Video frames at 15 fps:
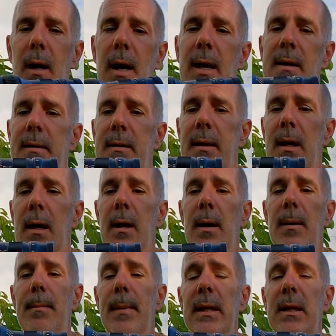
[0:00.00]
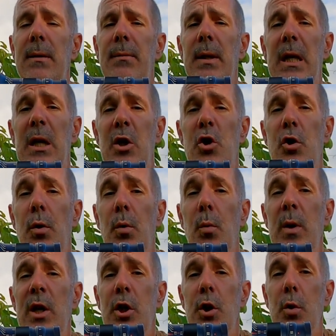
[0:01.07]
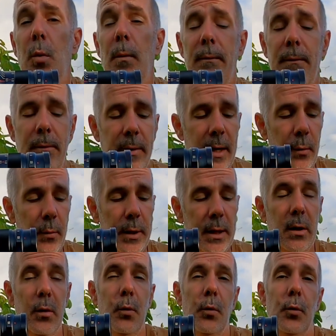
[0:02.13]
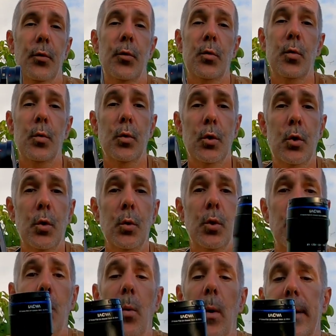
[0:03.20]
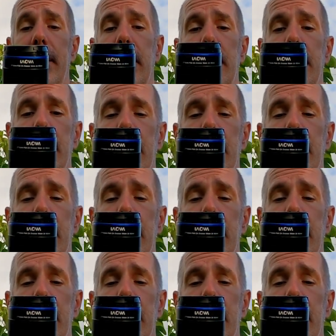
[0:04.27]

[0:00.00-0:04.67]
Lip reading: has a magnification ratio very close to 2:1.